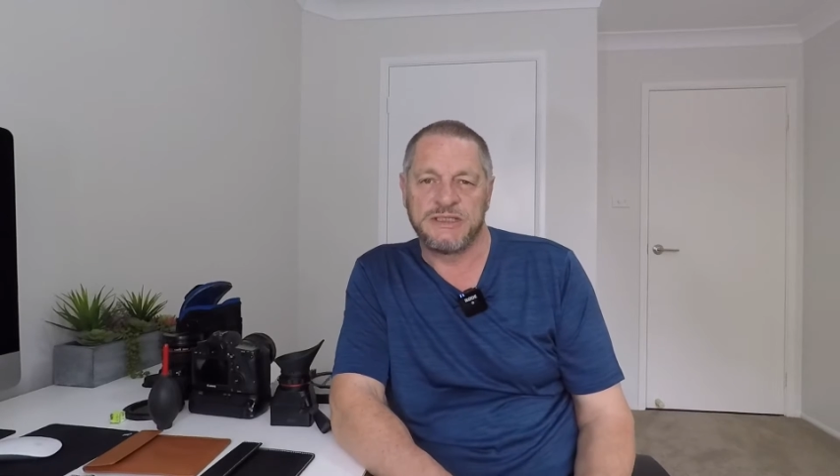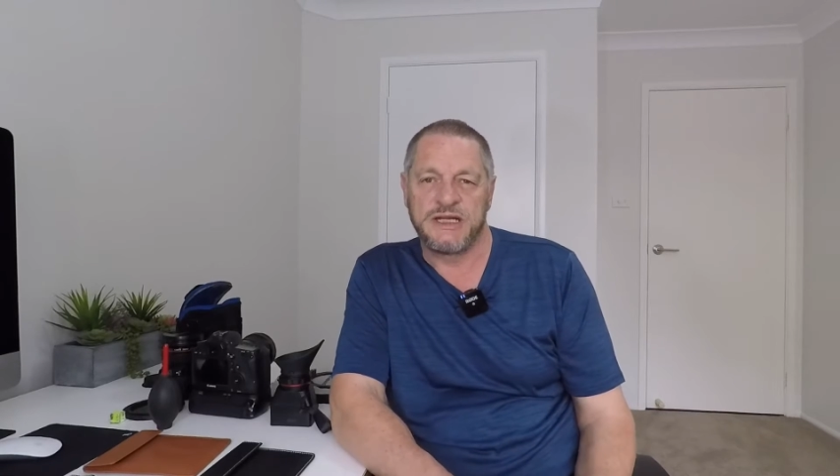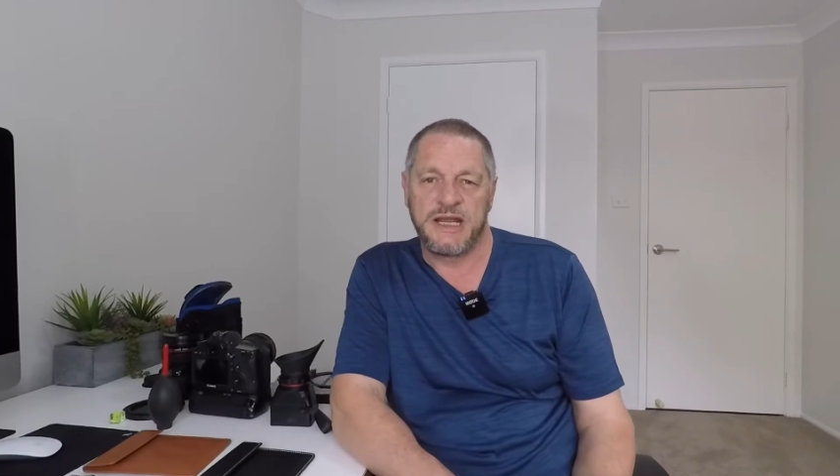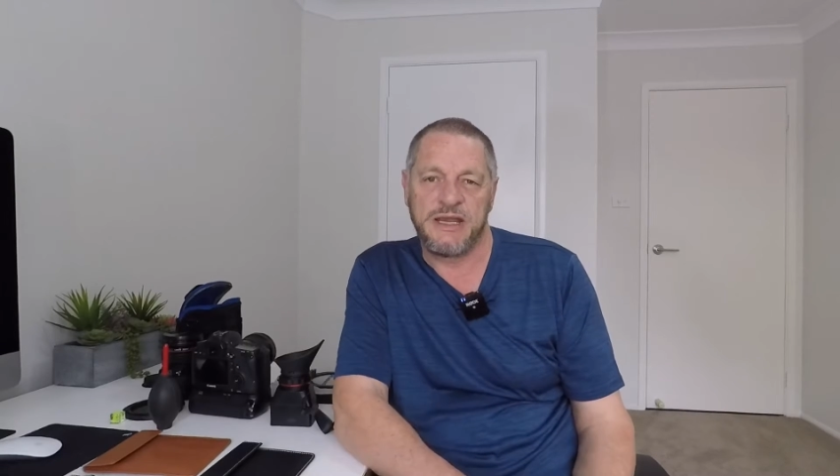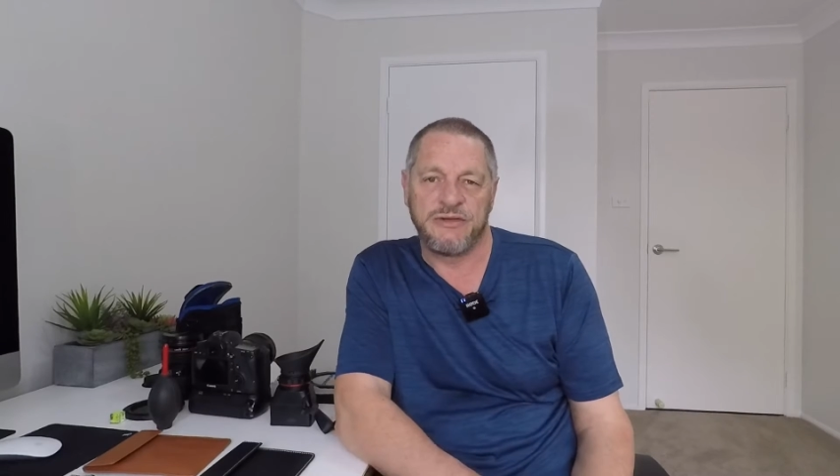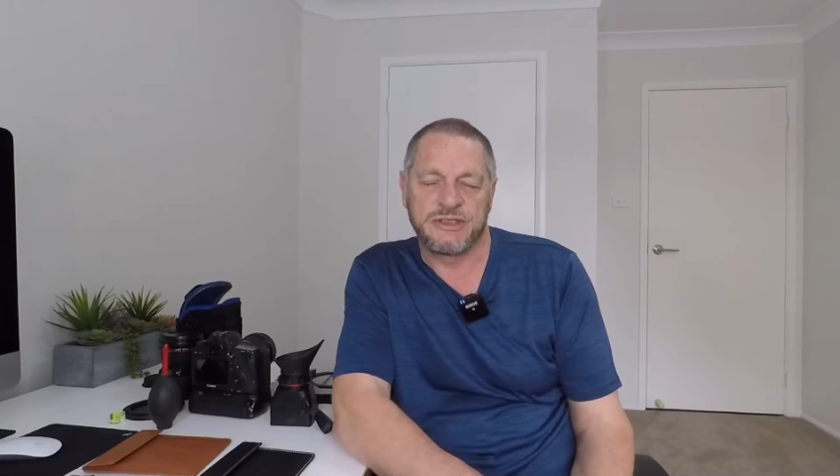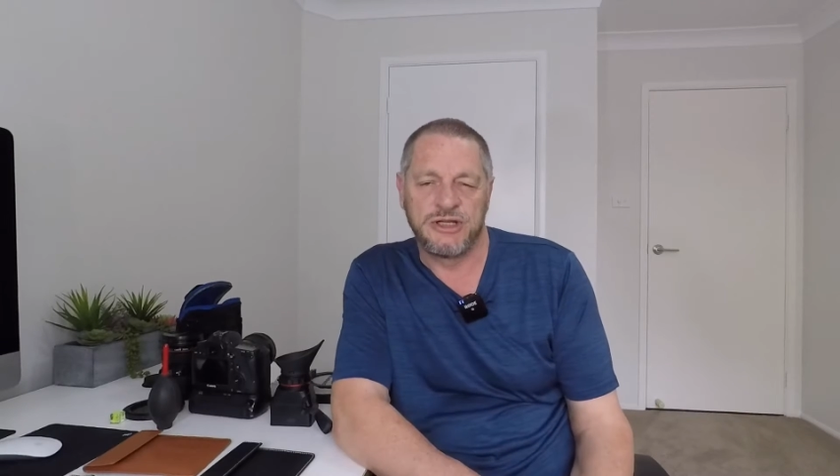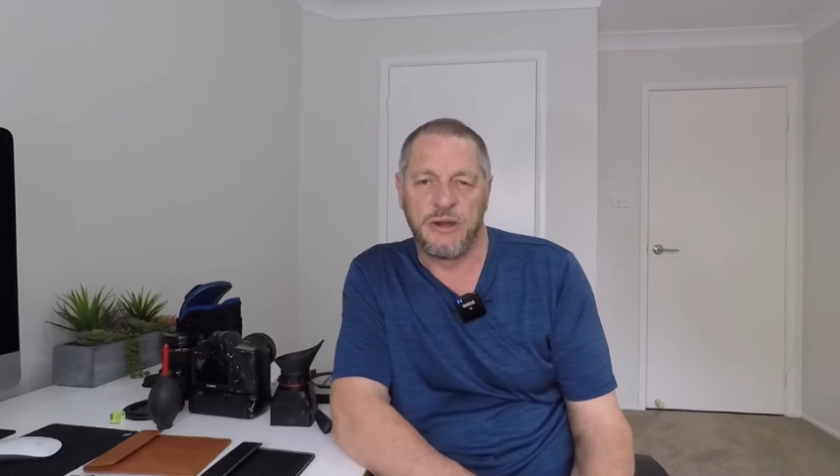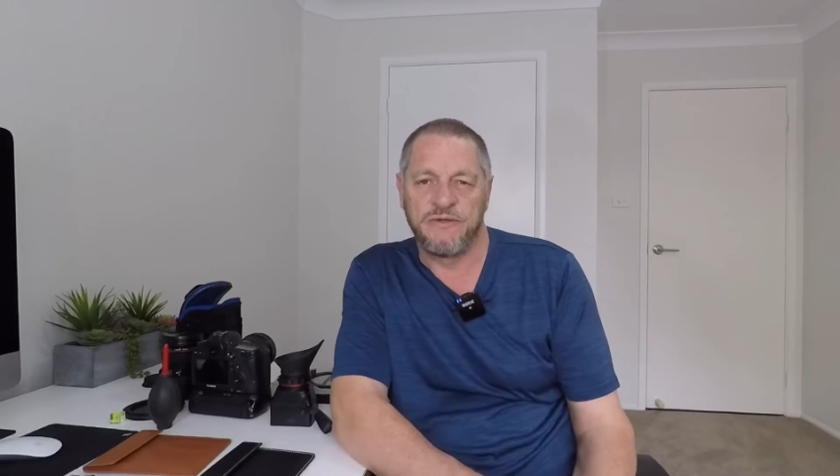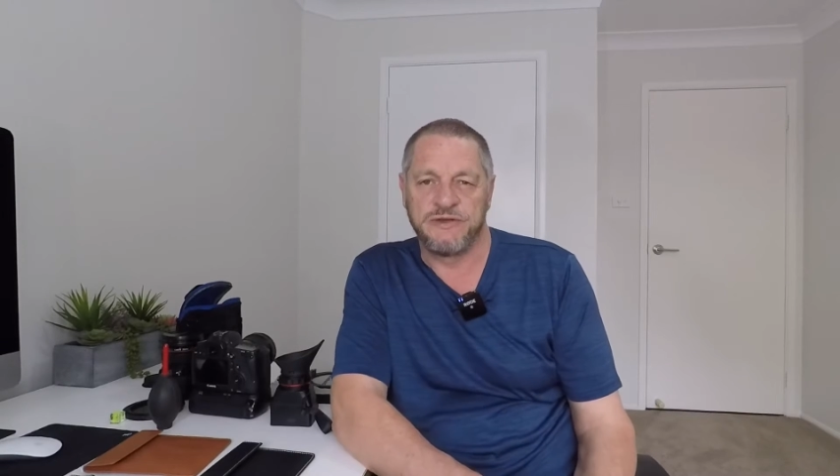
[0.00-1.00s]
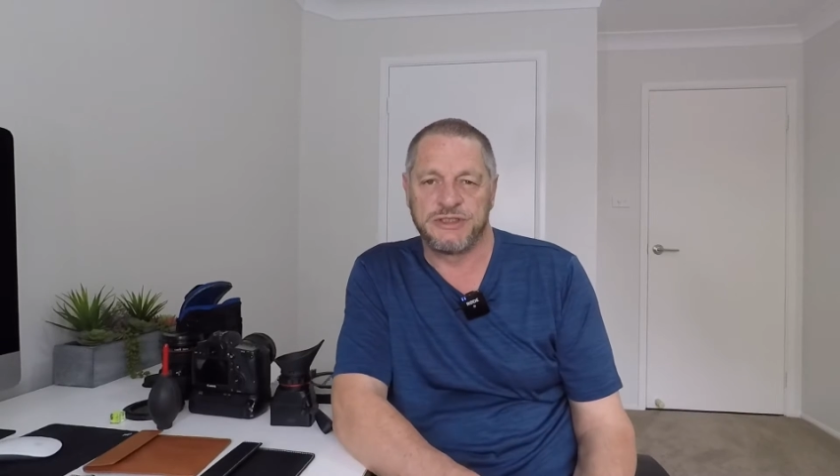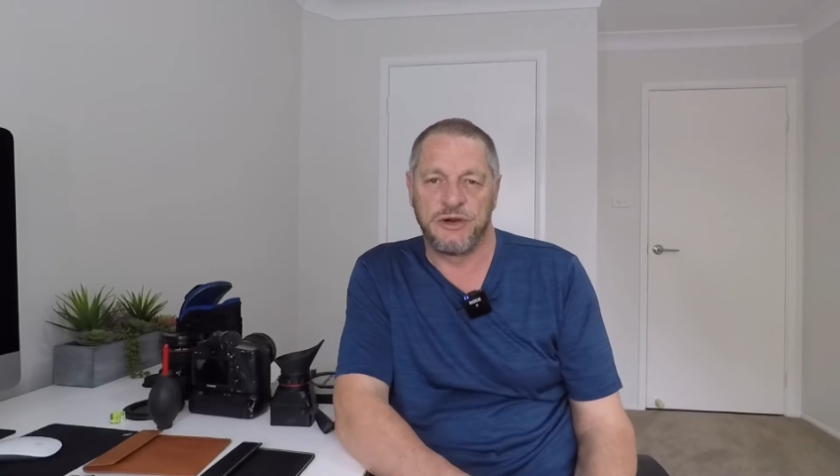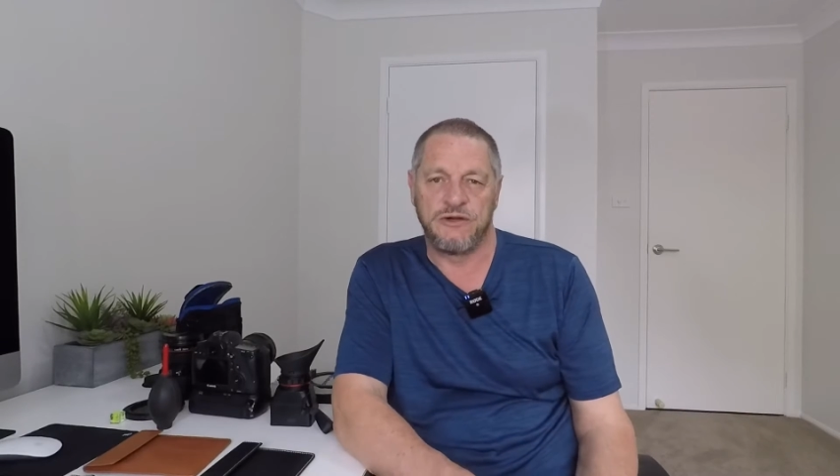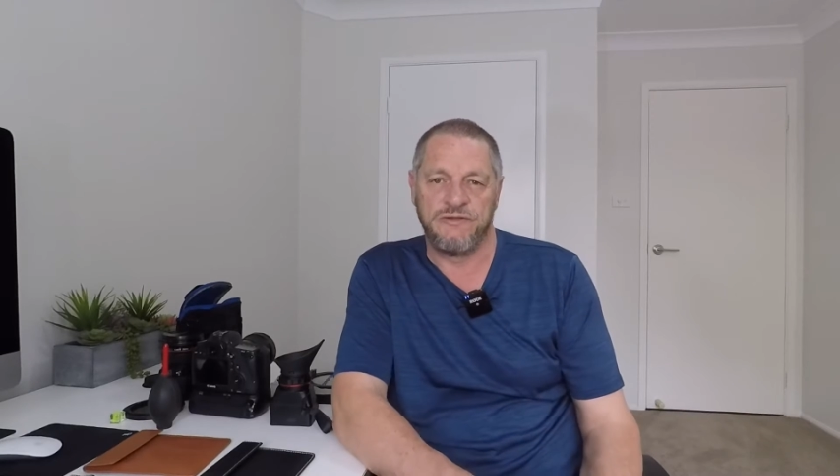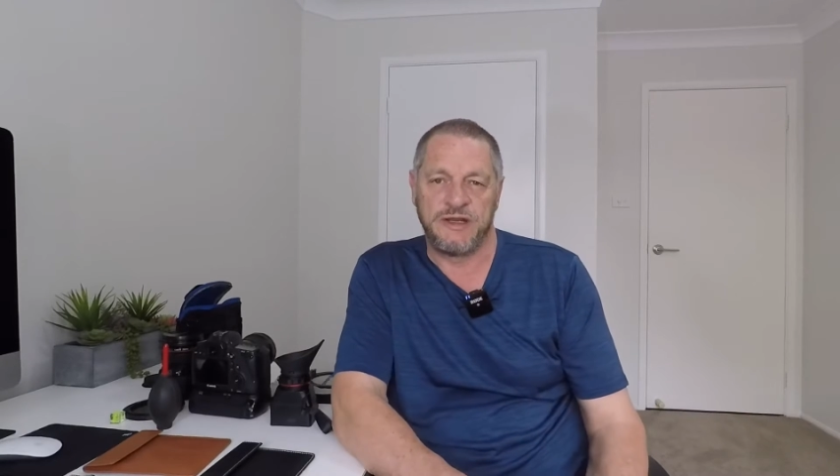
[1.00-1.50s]
me today here at Sniper
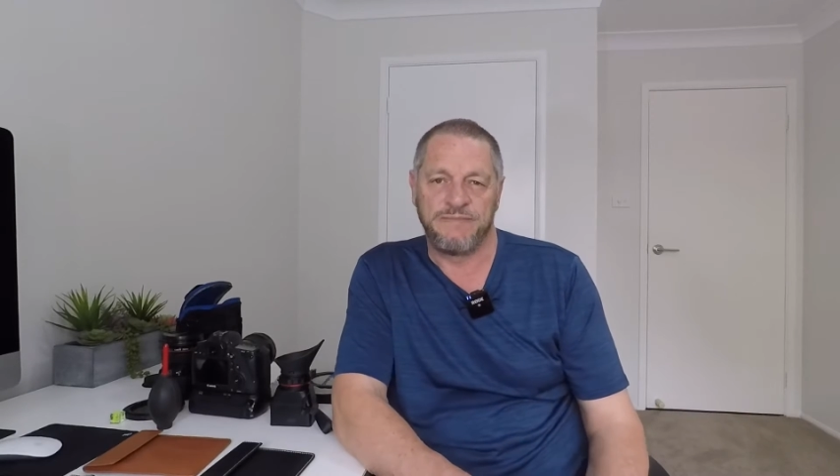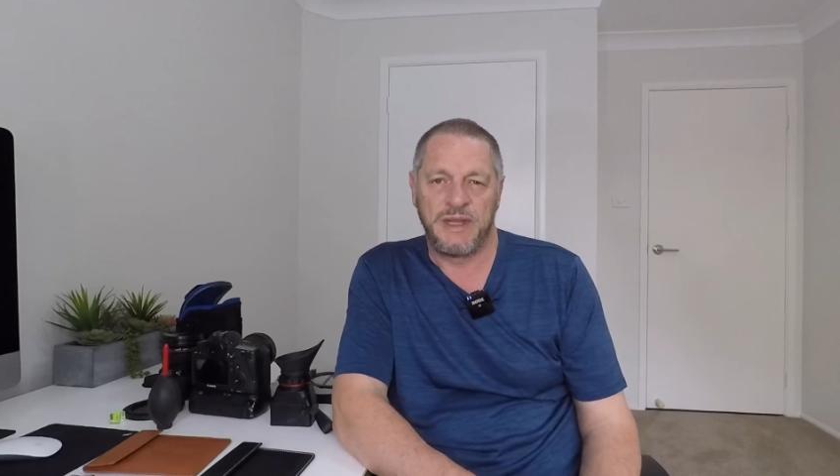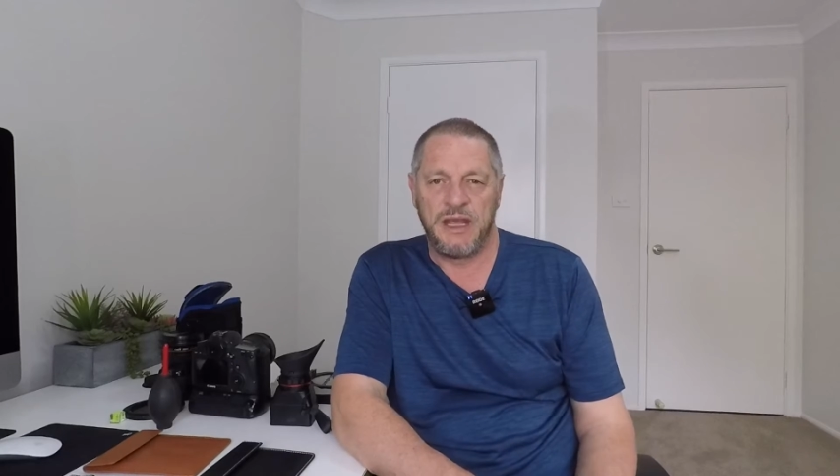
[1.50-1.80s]
Photography.